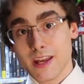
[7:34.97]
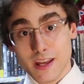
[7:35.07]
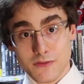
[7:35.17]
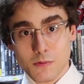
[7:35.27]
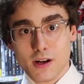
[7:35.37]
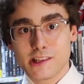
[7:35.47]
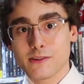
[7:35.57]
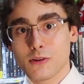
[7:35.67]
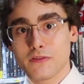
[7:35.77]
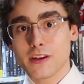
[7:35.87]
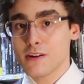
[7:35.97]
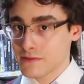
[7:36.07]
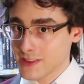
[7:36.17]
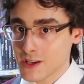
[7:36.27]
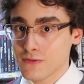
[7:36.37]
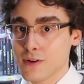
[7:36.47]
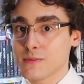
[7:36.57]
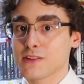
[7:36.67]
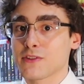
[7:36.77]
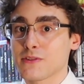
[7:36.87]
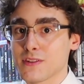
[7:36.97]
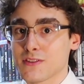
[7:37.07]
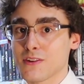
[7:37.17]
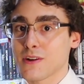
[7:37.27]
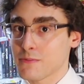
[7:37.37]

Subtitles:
If you watched the whole video, thank you very much for doing so.